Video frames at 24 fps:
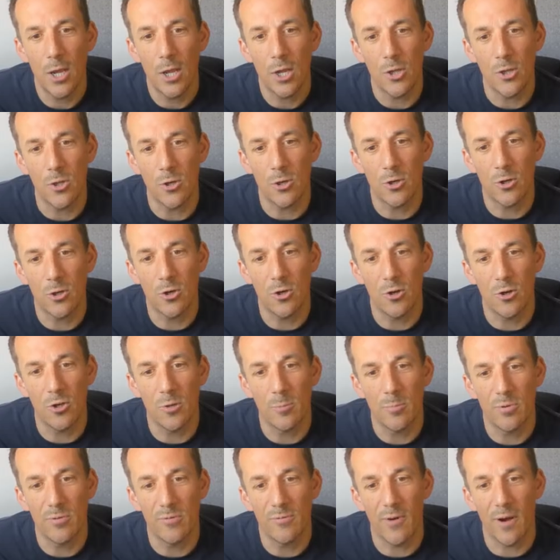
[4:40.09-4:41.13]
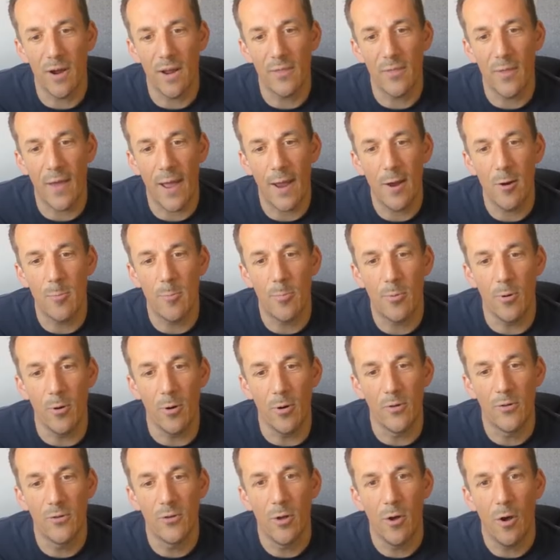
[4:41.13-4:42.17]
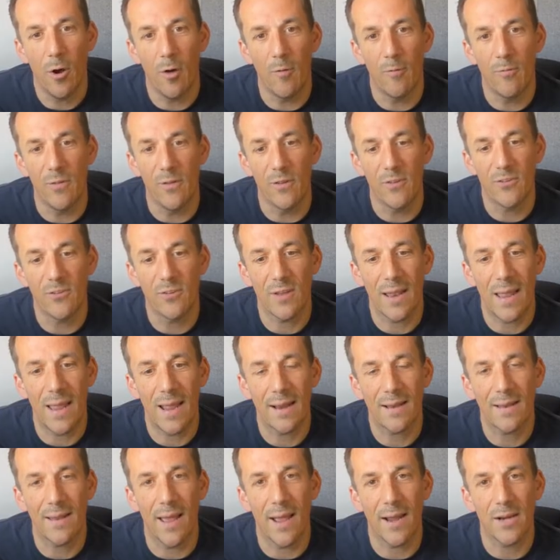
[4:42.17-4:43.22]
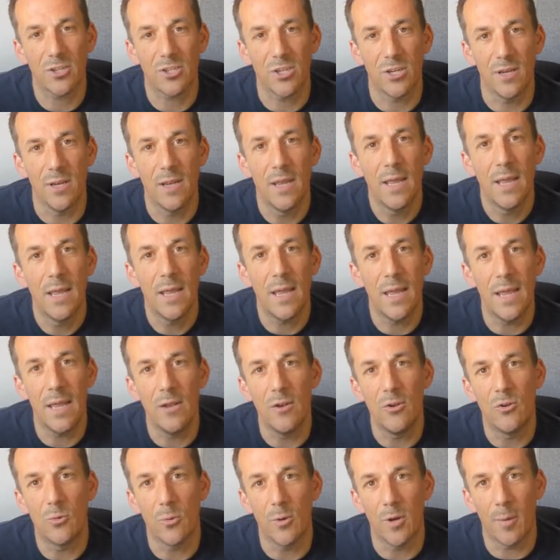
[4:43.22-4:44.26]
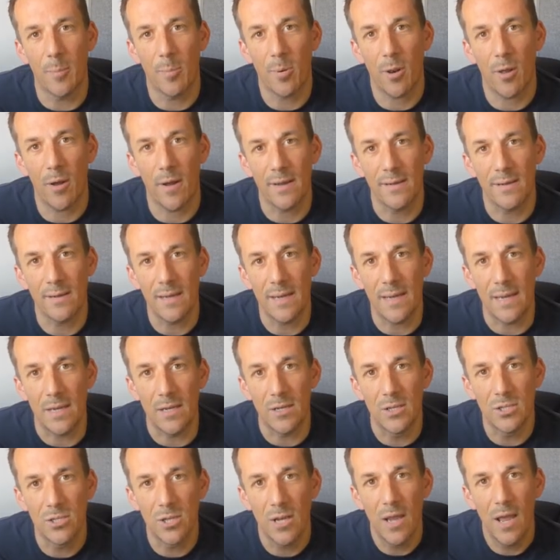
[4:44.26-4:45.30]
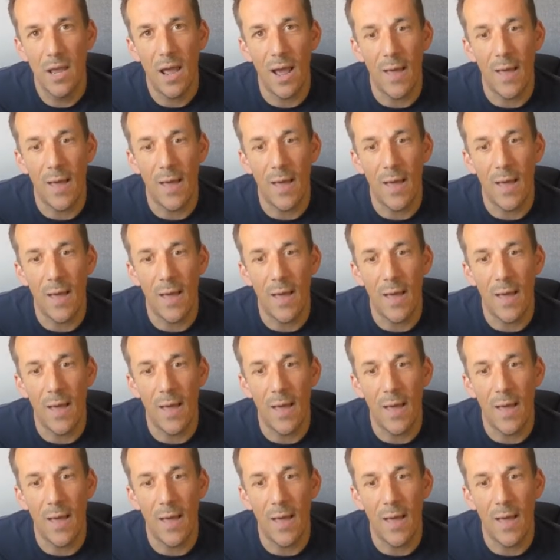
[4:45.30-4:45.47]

you could provide the output of this select action into an apply to each,